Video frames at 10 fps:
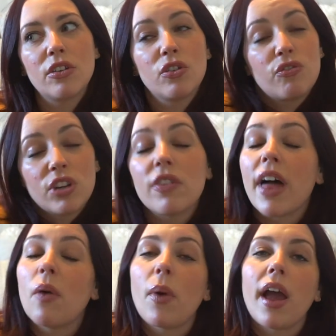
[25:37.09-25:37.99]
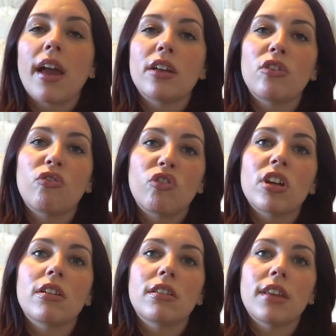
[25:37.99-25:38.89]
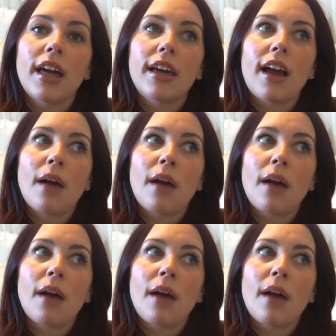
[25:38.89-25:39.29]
feel that way, and you feel like,